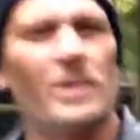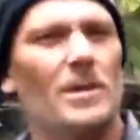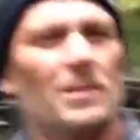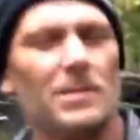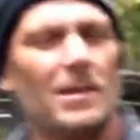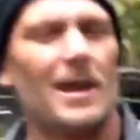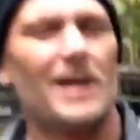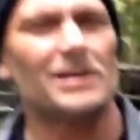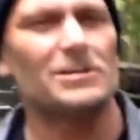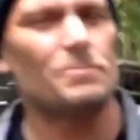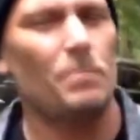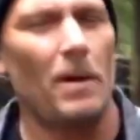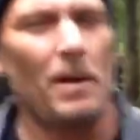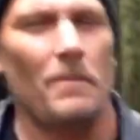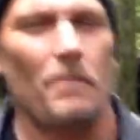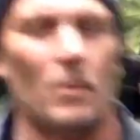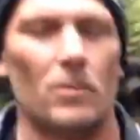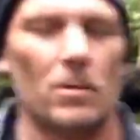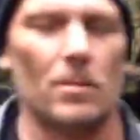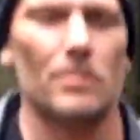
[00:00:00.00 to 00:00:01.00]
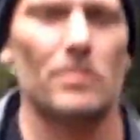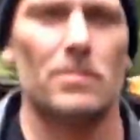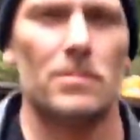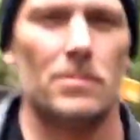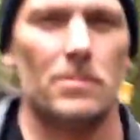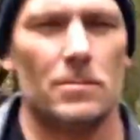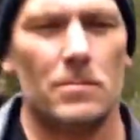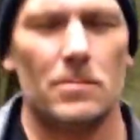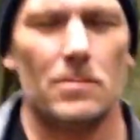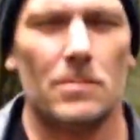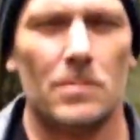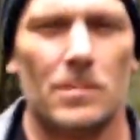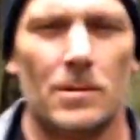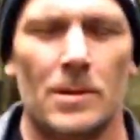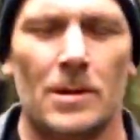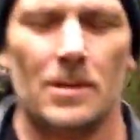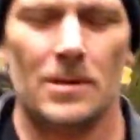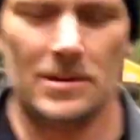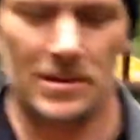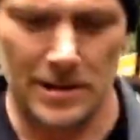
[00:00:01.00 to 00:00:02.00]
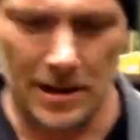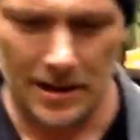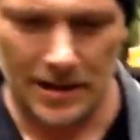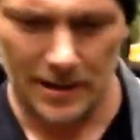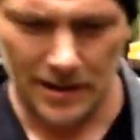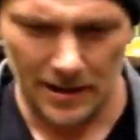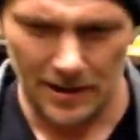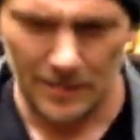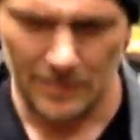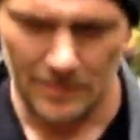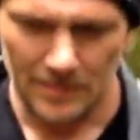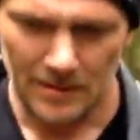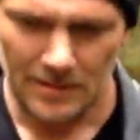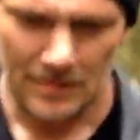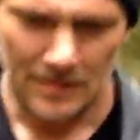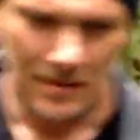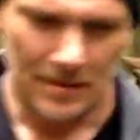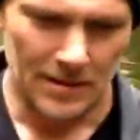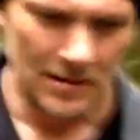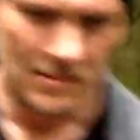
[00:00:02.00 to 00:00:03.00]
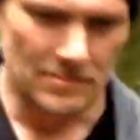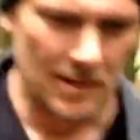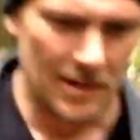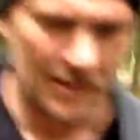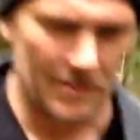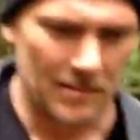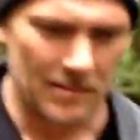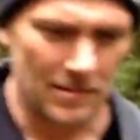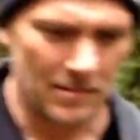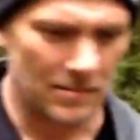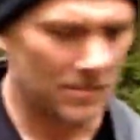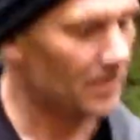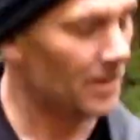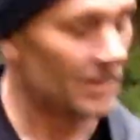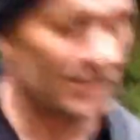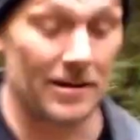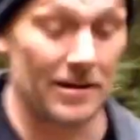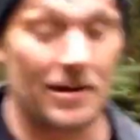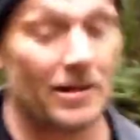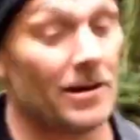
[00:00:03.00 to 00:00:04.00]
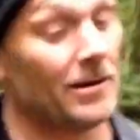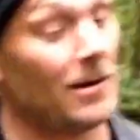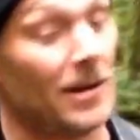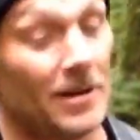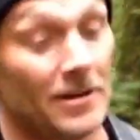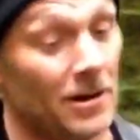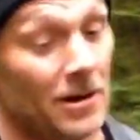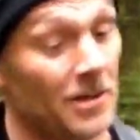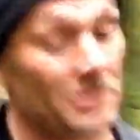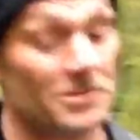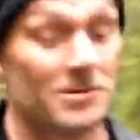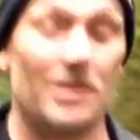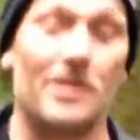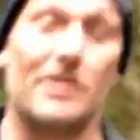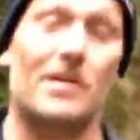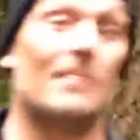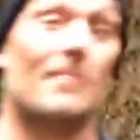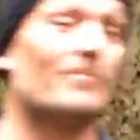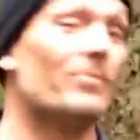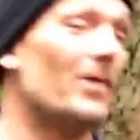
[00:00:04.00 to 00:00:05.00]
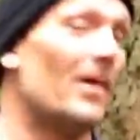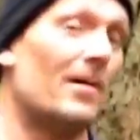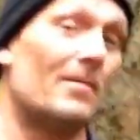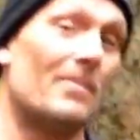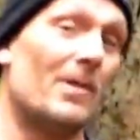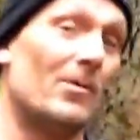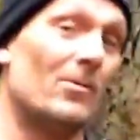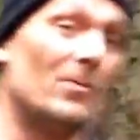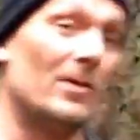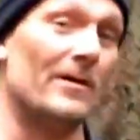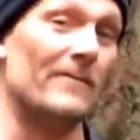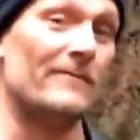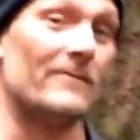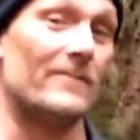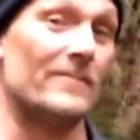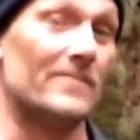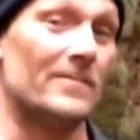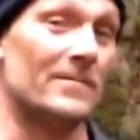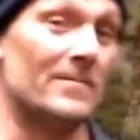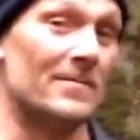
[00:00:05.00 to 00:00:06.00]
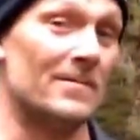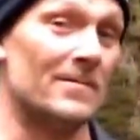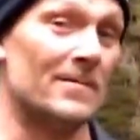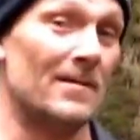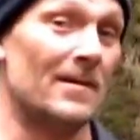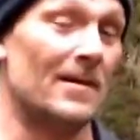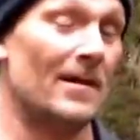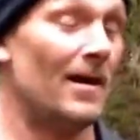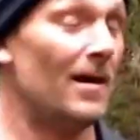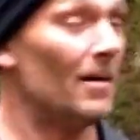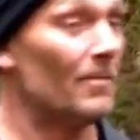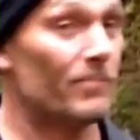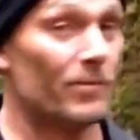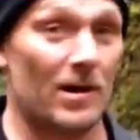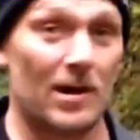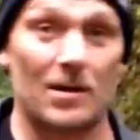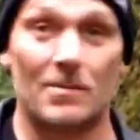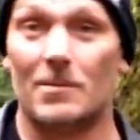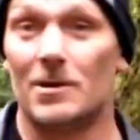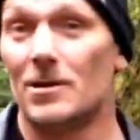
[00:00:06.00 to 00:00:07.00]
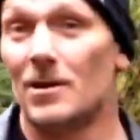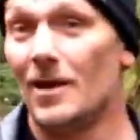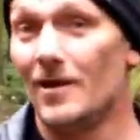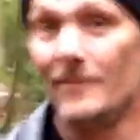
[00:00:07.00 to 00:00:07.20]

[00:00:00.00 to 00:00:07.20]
class people, okay, and I gotta tell you, I'm proud of my wife. I'm proud of my life.